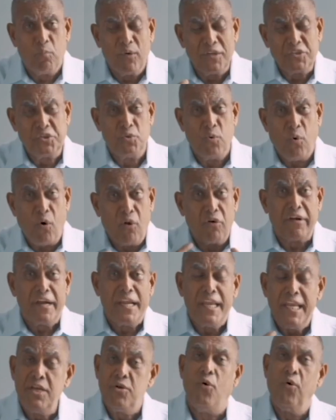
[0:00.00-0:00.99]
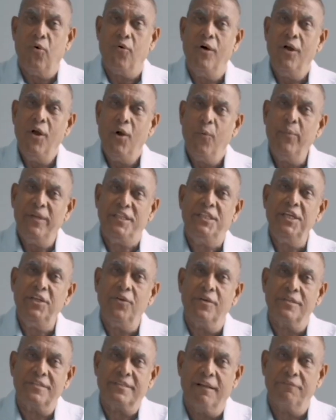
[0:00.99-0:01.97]
you already know within
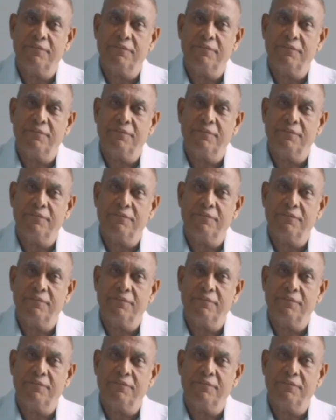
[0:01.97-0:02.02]
yourself,